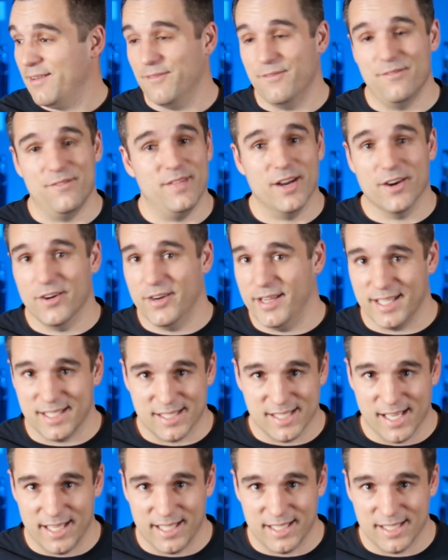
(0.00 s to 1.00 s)
Very
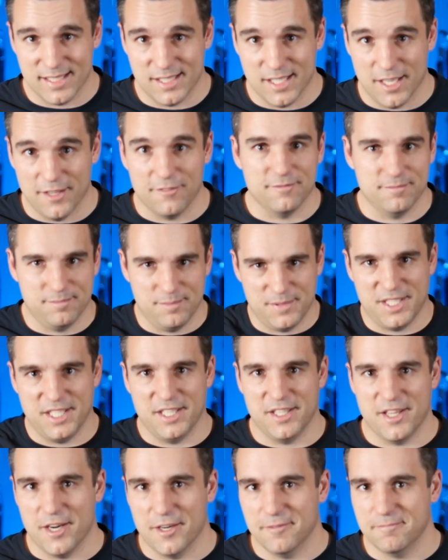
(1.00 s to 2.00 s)
exciting stuff. See
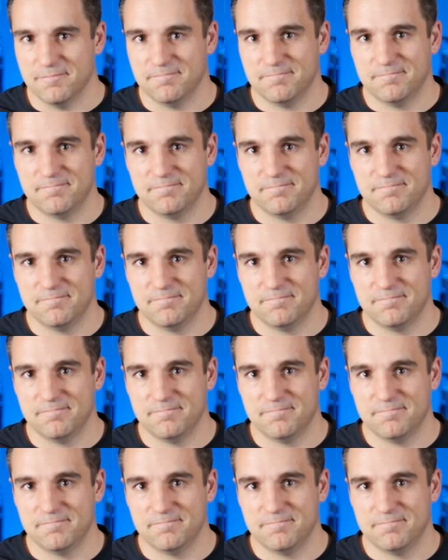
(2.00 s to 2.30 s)
you there.